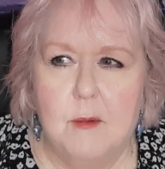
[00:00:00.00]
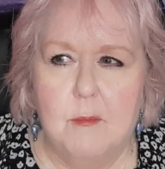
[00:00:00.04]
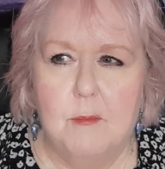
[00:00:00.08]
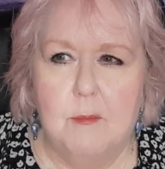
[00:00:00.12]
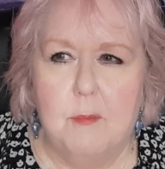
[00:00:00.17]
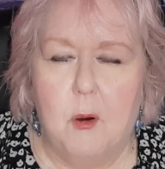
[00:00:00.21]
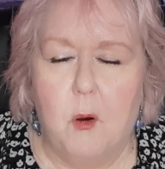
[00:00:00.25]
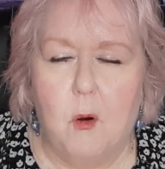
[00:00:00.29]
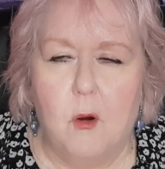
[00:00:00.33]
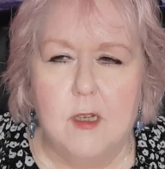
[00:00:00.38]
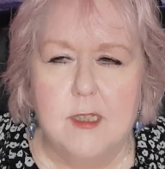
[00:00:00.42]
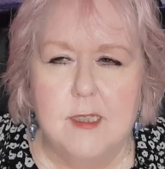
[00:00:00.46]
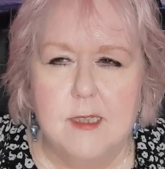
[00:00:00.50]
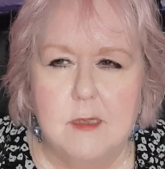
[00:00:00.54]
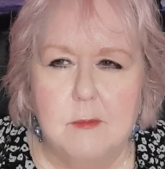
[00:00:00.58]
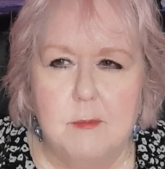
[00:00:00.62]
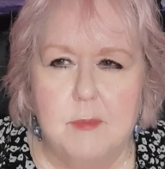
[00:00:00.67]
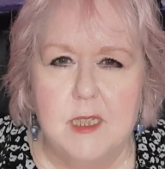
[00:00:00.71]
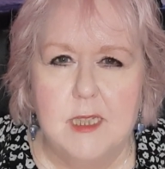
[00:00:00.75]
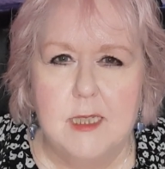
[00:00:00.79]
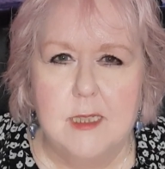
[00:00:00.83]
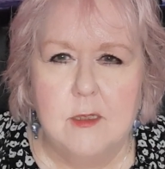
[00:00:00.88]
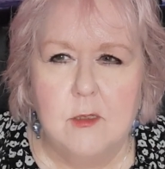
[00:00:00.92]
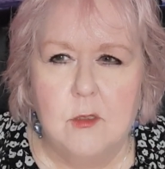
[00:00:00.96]

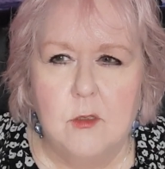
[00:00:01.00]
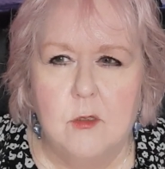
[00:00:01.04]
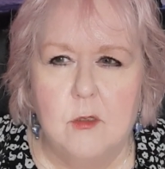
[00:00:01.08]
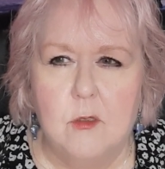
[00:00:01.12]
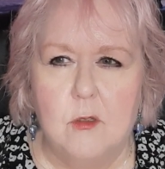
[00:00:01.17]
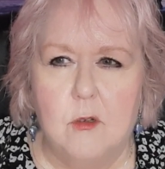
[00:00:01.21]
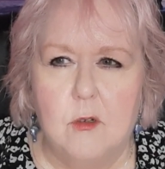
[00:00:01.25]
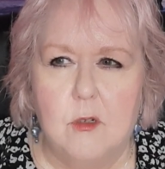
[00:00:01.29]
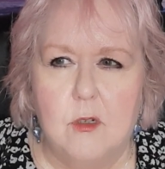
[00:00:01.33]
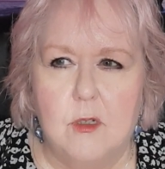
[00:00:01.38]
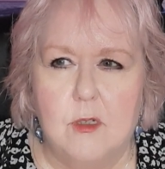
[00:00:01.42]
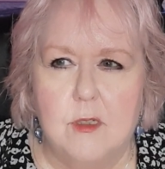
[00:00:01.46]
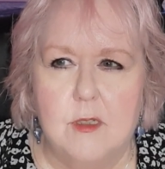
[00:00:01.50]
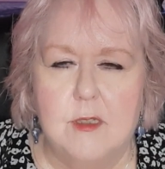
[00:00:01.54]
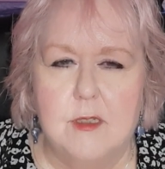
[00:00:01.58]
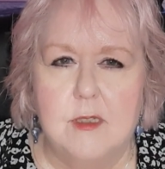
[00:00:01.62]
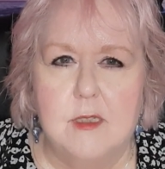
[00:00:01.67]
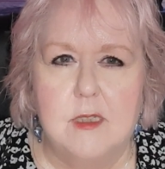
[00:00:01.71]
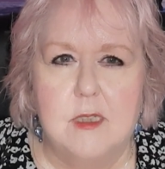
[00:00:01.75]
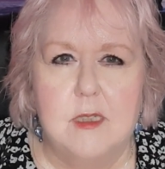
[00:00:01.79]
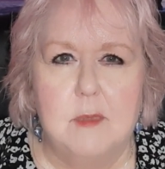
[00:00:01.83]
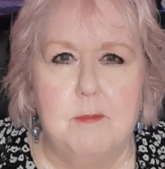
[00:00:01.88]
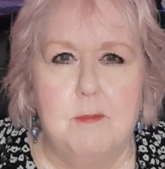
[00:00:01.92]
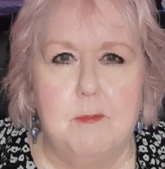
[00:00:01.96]
possibly not
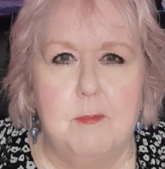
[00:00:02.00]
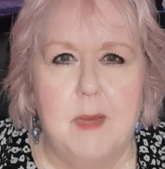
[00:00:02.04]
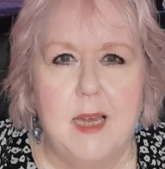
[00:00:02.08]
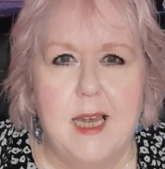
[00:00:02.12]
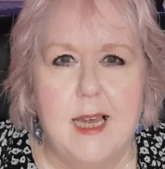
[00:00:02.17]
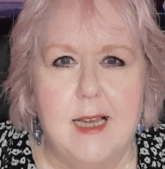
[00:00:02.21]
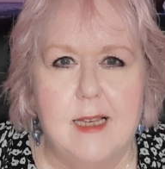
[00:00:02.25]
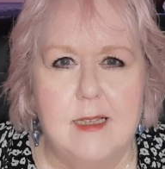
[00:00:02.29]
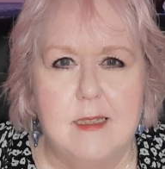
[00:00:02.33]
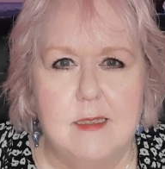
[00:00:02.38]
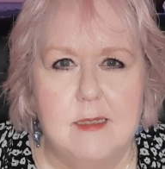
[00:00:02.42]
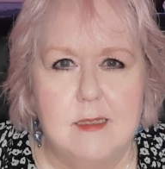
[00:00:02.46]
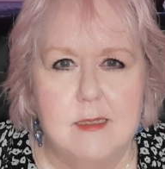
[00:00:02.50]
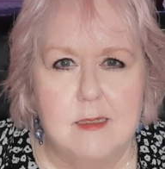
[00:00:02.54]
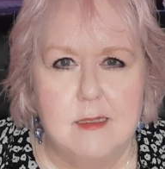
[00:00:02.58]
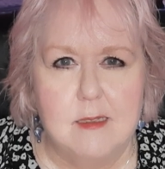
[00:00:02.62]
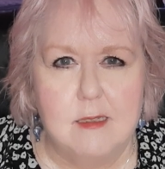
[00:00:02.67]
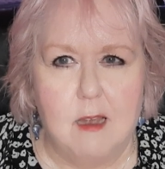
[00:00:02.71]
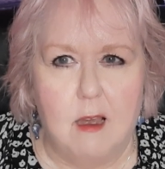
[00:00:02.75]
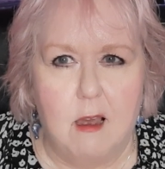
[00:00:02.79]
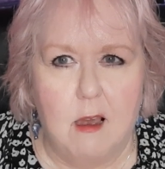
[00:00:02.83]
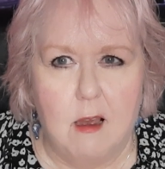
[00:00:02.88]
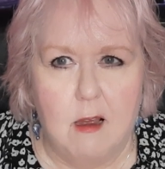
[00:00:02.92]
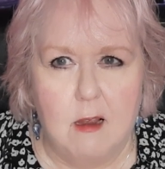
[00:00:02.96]
the best
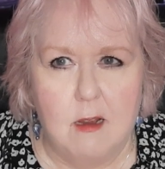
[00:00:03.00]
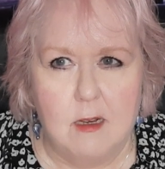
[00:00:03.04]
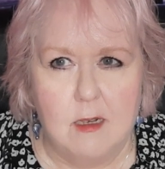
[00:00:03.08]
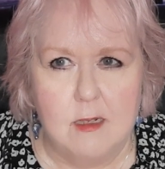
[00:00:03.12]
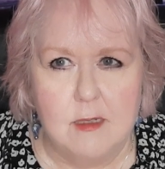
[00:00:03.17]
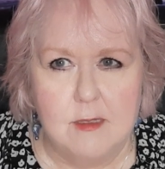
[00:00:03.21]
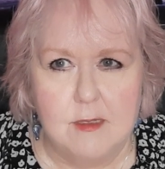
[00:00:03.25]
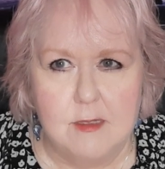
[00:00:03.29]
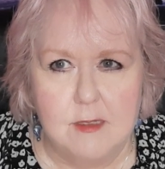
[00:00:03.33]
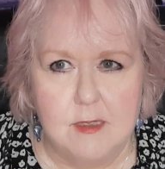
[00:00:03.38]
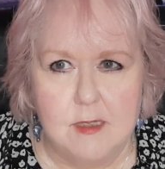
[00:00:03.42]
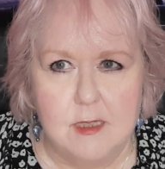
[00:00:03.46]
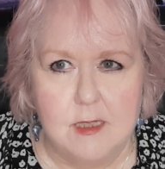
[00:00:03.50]
card